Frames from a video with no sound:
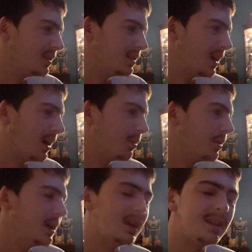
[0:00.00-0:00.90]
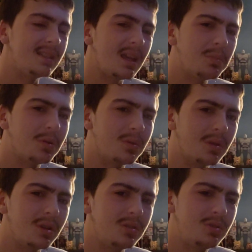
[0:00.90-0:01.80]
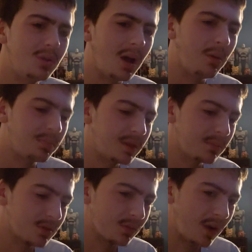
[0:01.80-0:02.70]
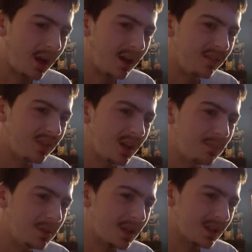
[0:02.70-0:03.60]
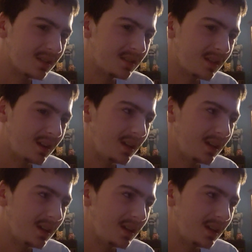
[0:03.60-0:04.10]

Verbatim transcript: and how he's able to help them survive because